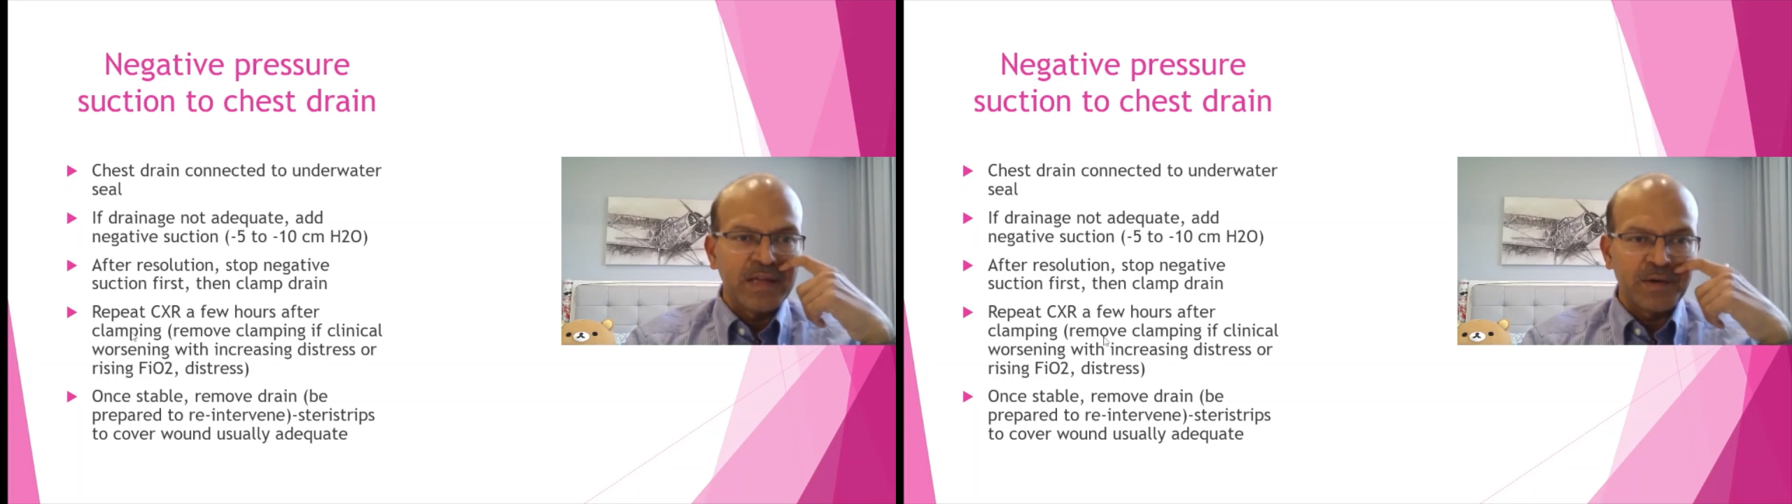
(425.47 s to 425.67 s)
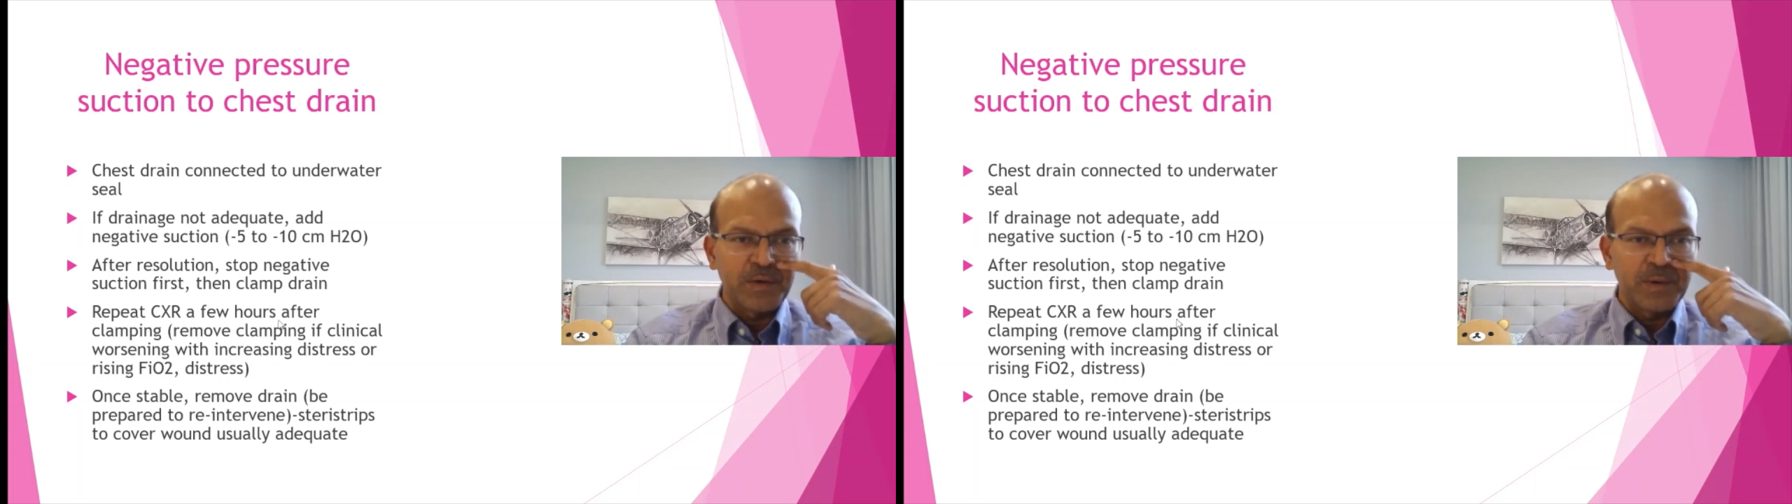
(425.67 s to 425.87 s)

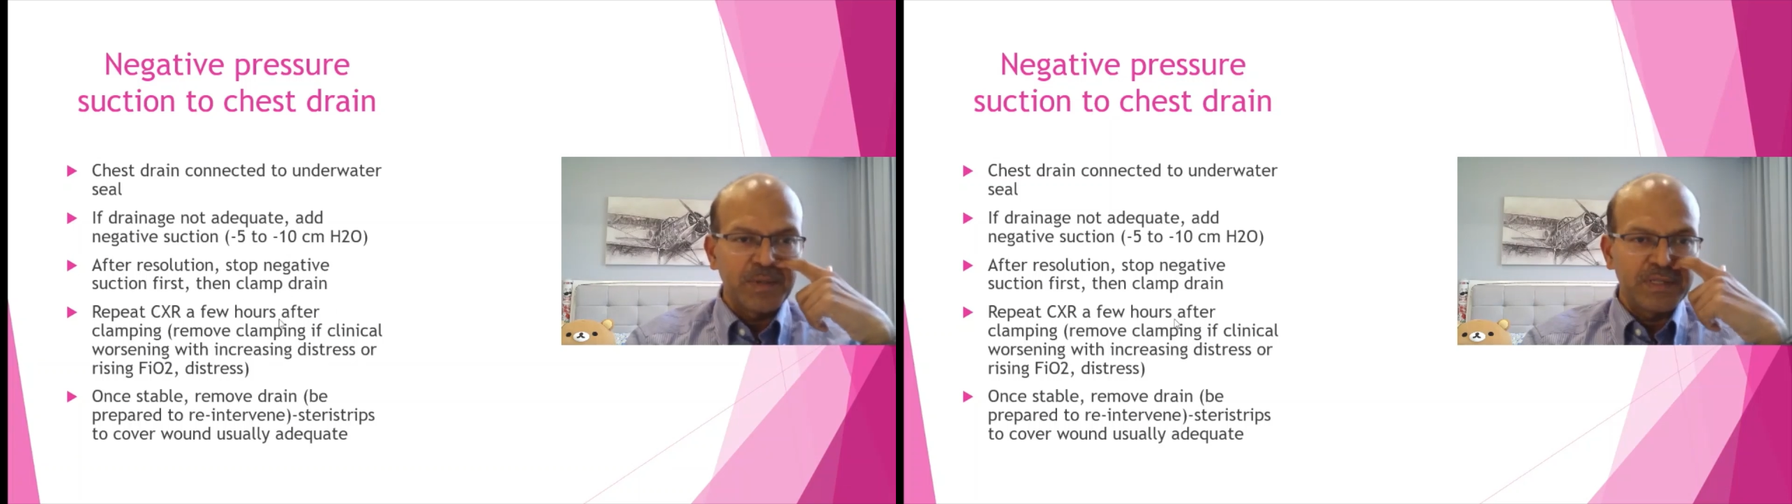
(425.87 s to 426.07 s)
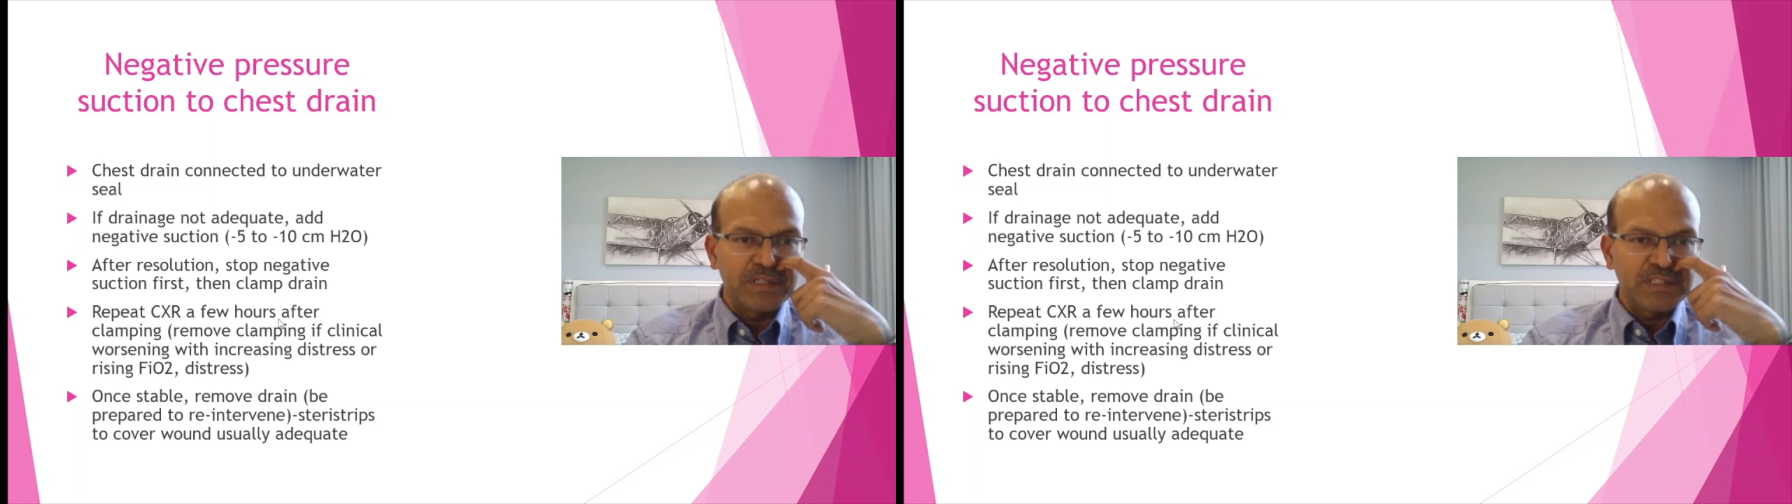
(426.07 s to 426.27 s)
and you
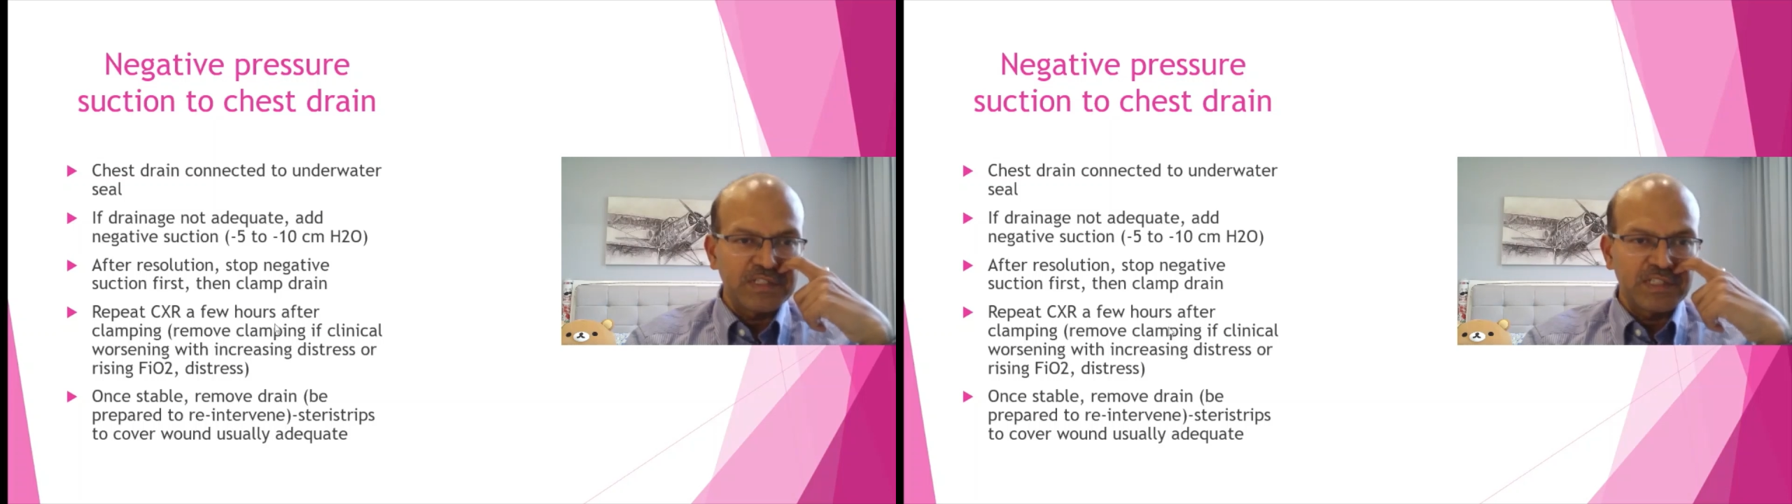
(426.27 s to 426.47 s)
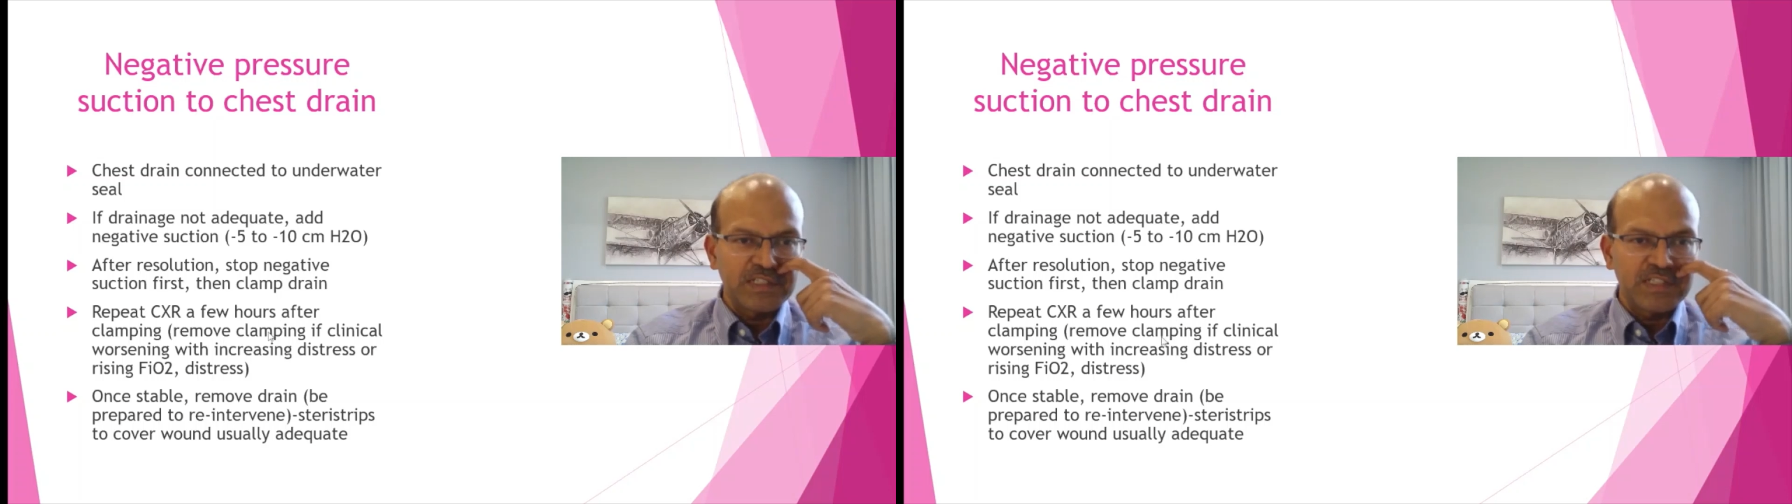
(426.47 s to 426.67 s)
repeat the
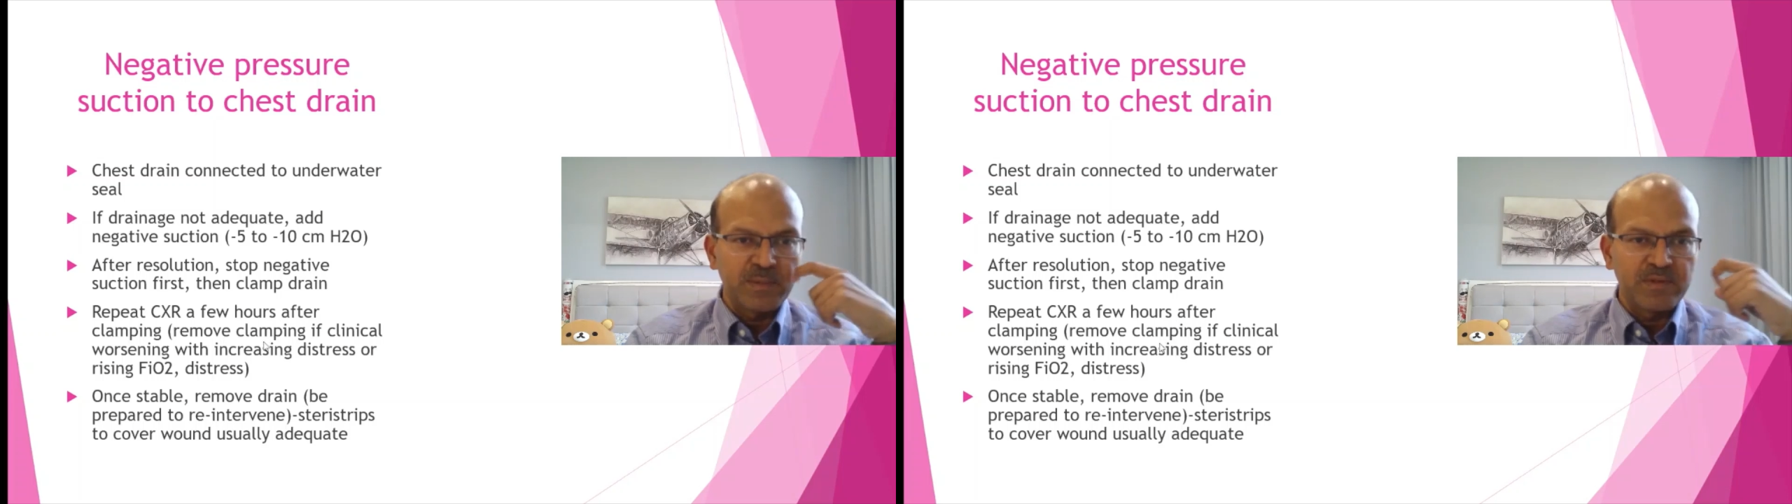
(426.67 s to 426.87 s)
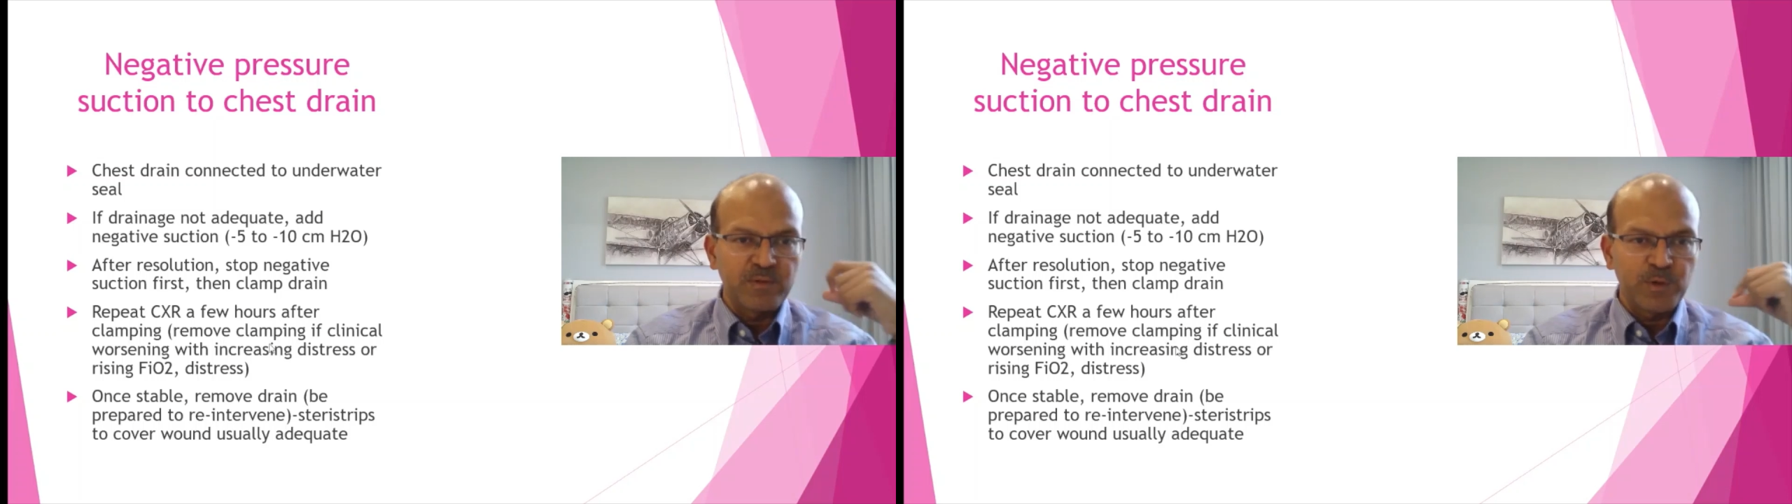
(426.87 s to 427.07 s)
chest x-ray
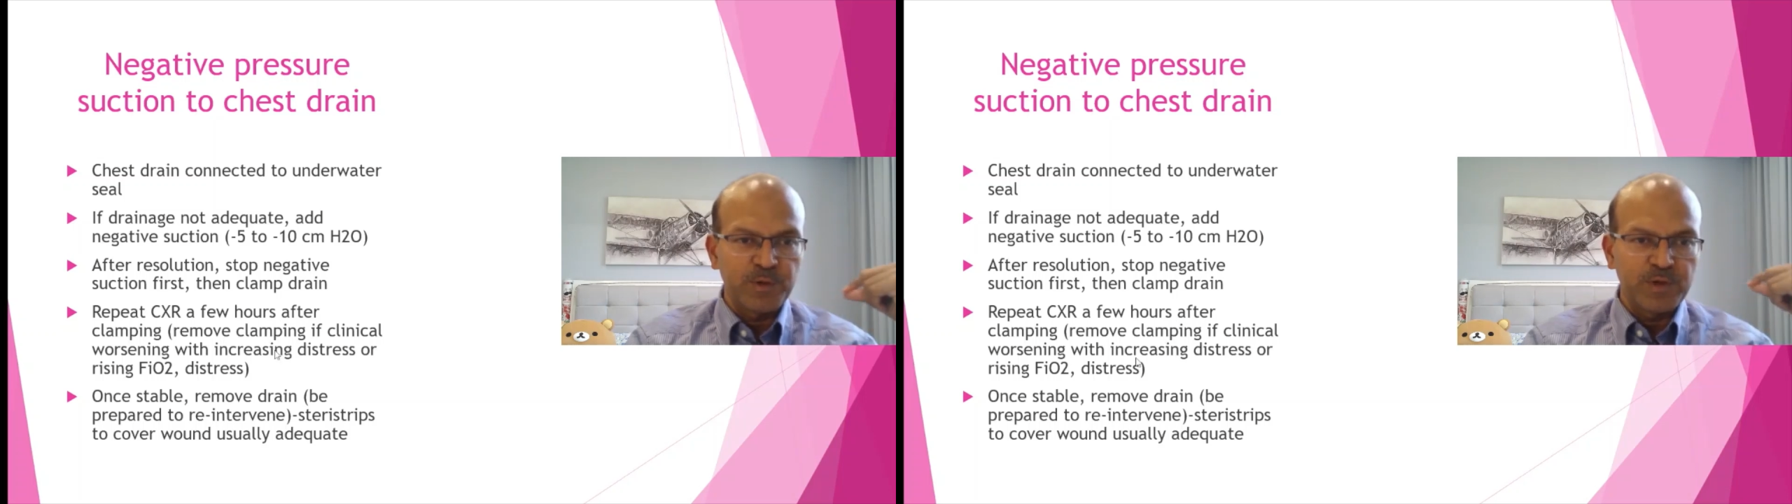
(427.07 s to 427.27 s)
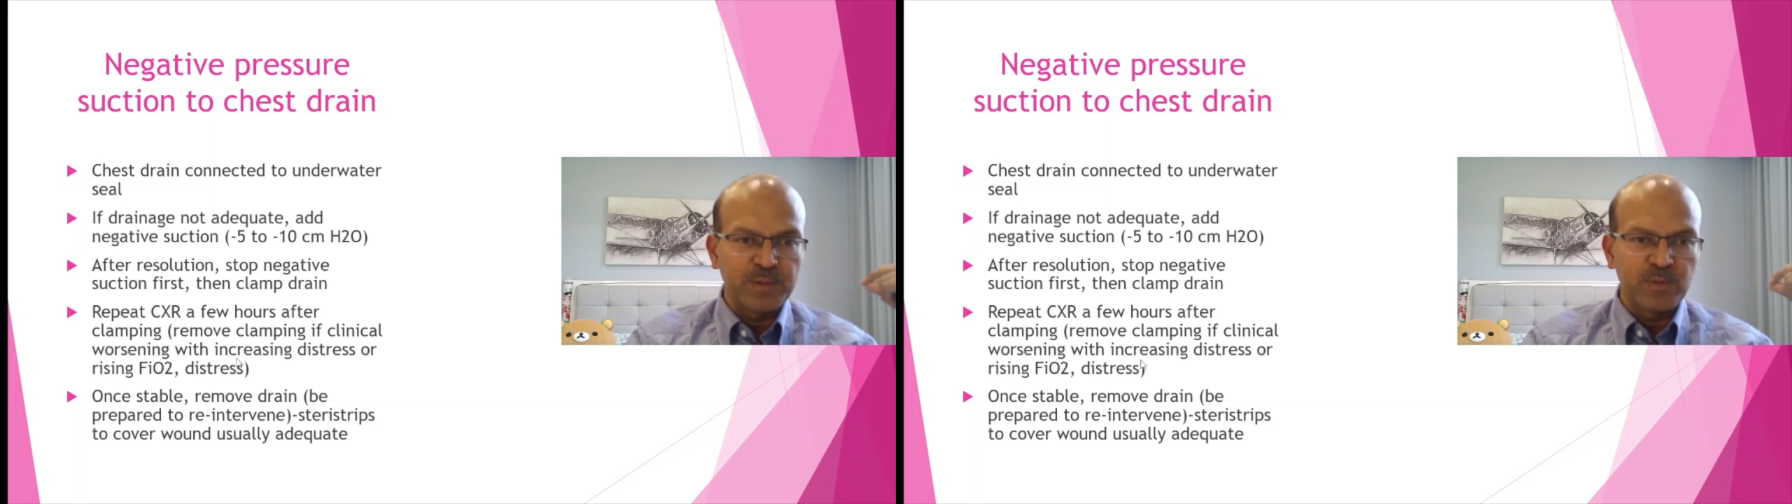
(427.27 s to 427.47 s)
before
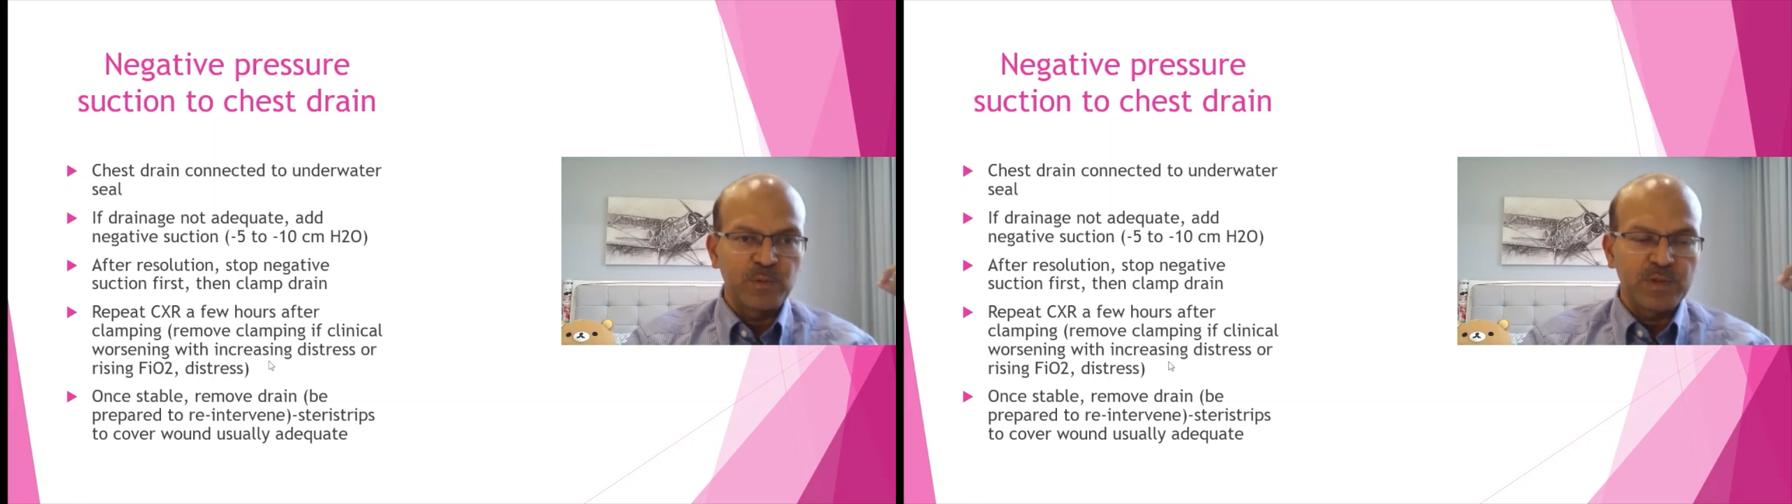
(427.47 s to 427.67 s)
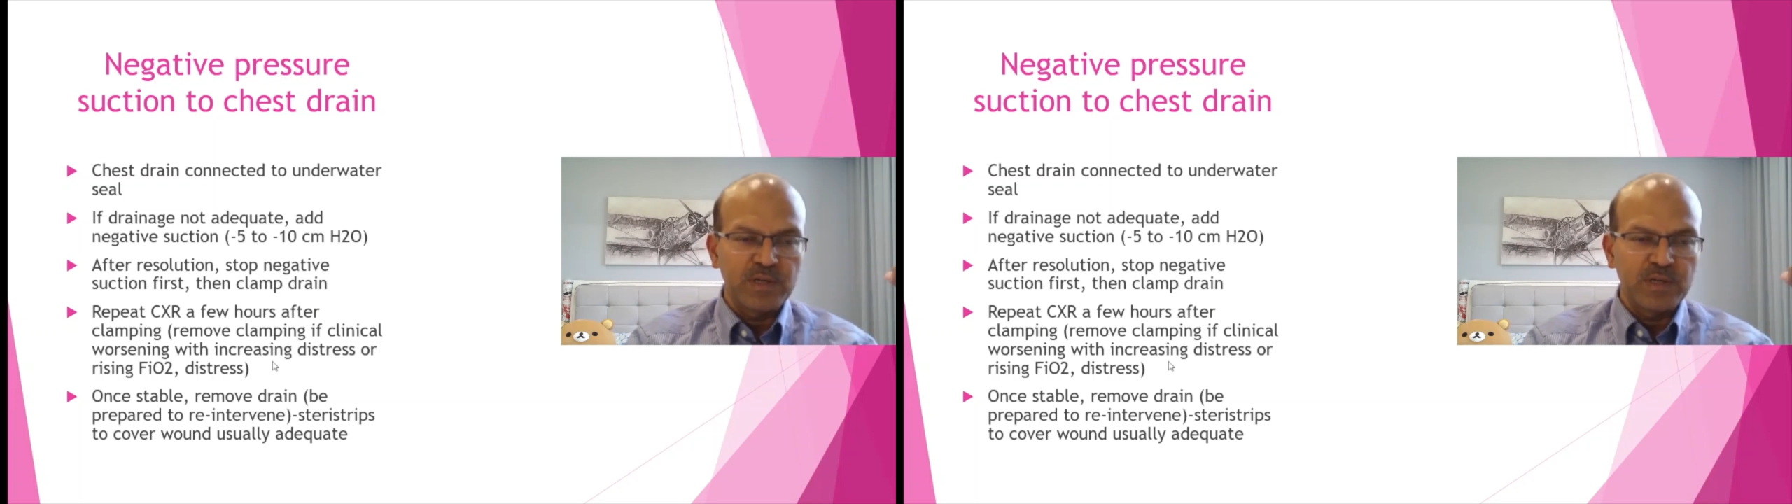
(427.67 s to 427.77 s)
you remove.